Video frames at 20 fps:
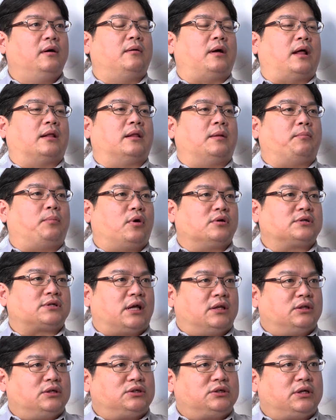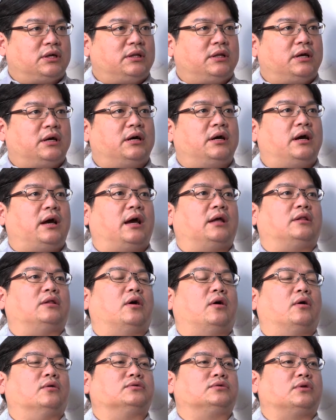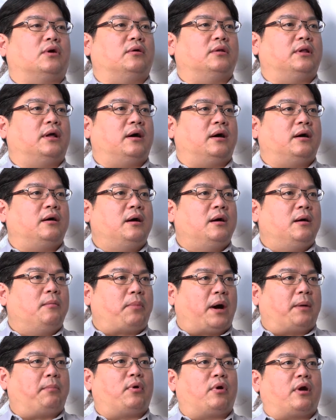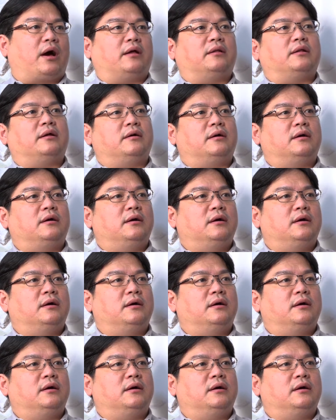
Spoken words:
on the post conditioner, and also the pulverizer